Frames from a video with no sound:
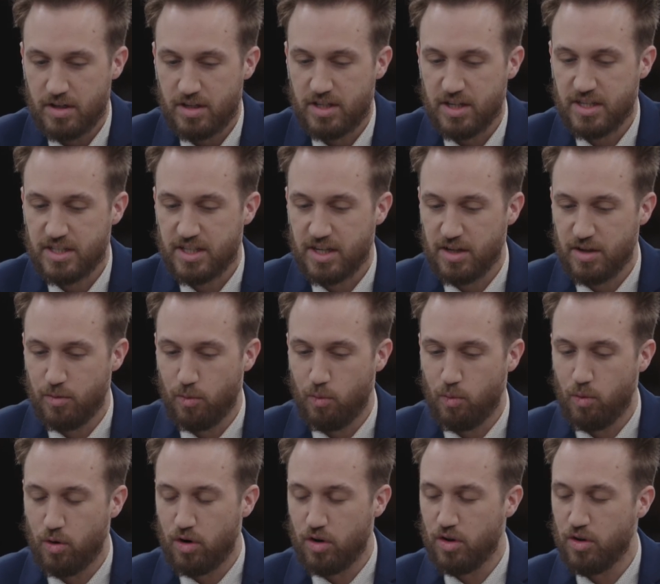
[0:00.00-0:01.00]
does a
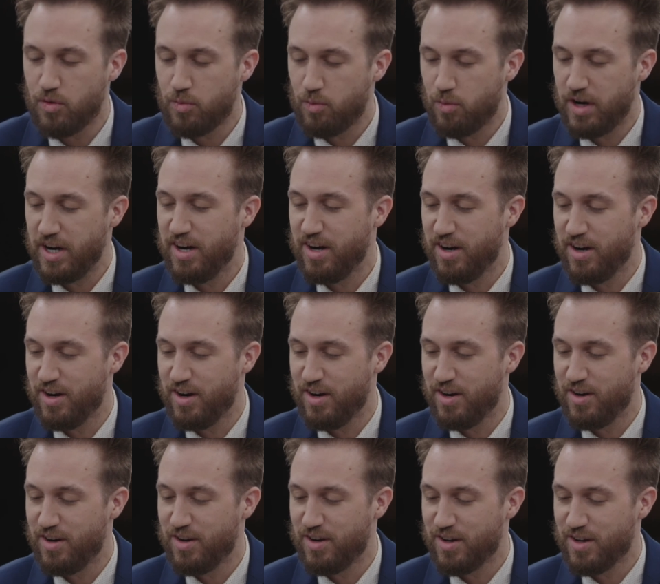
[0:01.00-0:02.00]
world
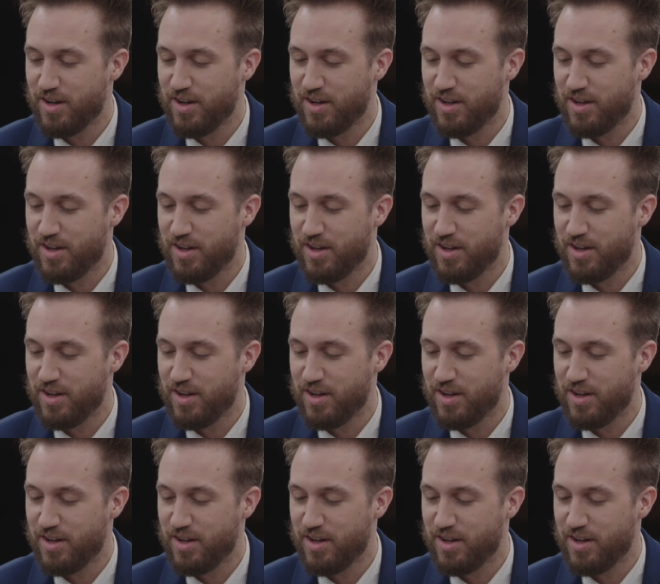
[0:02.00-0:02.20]
where,